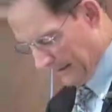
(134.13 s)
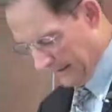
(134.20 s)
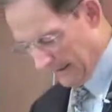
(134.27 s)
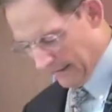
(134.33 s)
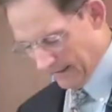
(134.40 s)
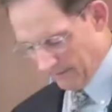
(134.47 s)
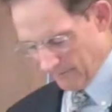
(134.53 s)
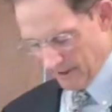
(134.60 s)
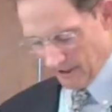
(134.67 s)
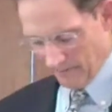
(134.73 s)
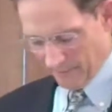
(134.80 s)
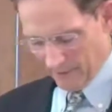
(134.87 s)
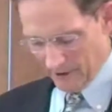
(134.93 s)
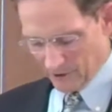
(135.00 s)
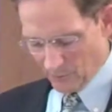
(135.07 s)
And the bottom
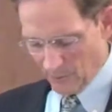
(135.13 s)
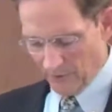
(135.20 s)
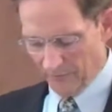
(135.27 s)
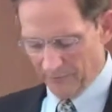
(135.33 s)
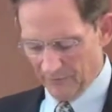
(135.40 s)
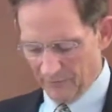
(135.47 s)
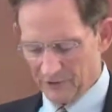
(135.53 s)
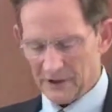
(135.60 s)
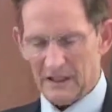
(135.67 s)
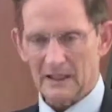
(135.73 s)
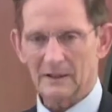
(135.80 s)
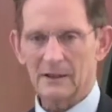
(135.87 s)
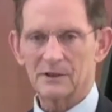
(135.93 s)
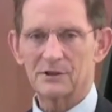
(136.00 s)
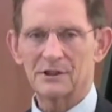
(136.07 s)
of page 115,
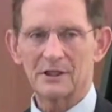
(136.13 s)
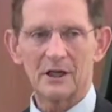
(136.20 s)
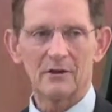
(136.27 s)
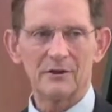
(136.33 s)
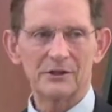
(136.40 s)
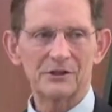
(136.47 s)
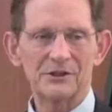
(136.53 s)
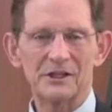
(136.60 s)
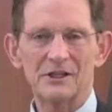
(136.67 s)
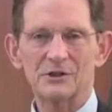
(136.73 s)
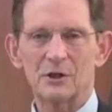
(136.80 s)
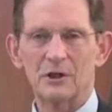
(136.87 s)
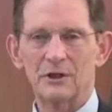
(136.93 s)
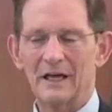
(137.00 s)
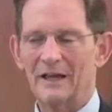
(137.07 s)
this sell the
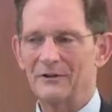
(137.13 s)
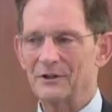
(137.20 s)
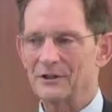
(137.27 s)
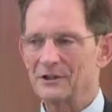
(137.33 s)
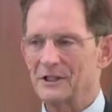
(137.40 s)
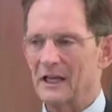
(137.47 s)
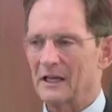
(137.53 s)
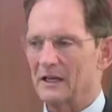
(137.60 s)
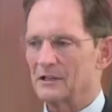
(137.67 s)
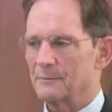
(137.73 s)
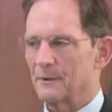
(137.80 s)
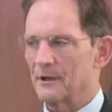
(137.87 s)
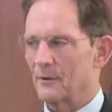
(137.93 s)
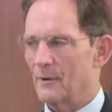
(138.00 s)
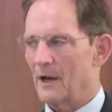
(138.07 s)
sizzle, not the steak, has
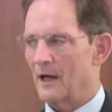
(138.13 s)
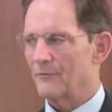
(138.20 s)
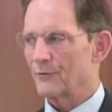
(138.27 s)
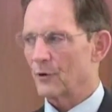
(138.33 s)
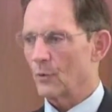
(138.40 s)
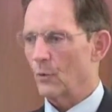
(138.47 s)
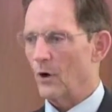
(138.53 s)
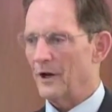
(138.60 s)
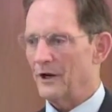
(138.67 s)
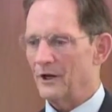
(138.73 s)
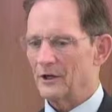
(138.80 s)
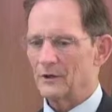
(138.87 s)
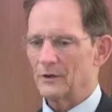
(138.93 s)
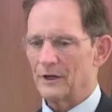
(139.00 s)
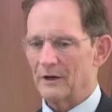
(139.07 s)
been around for
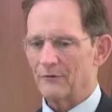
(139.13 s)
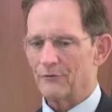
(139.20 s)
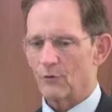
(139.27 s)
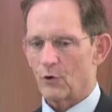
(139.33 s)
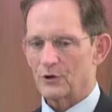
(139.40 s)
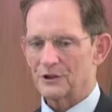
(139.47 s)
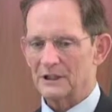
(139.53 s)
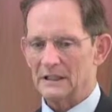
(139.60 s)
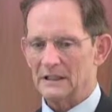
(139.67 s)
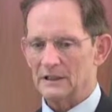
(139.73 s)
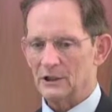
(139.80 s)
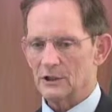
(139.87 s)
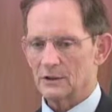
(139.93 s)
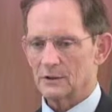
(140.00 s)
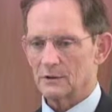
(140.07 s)
114
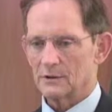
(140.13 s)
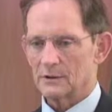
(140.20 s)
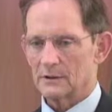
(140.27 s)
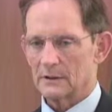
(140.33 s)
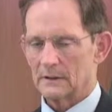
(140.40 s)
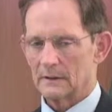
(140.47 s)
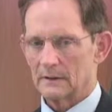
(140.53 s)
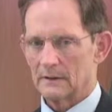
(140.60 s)
years.